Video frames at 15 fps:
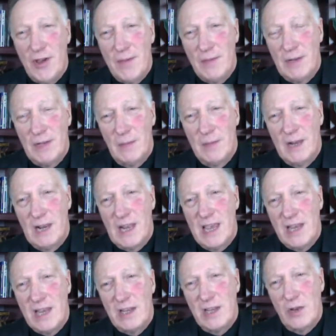I'm a little bit
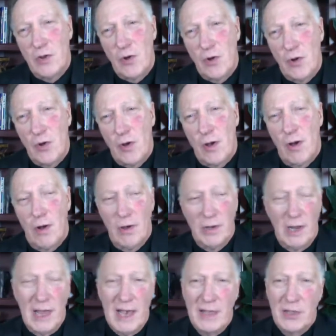late getting
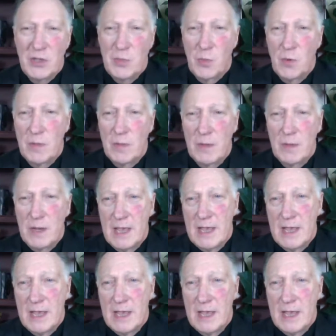online this morning, but